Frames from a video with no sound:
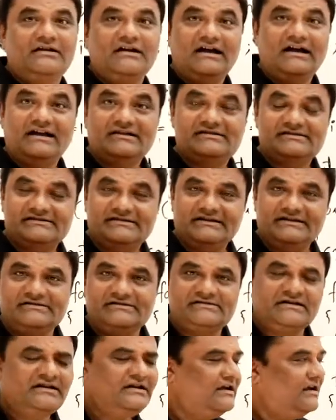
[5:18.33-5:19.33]
as it
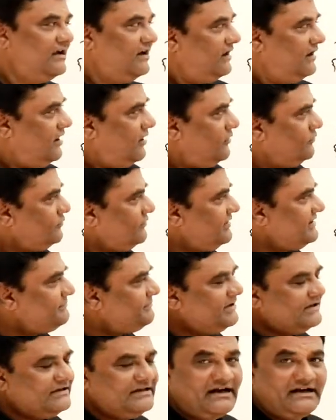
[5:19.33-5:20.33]
is. How to
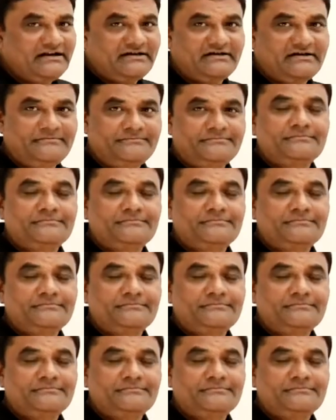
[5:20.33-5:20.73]
display that?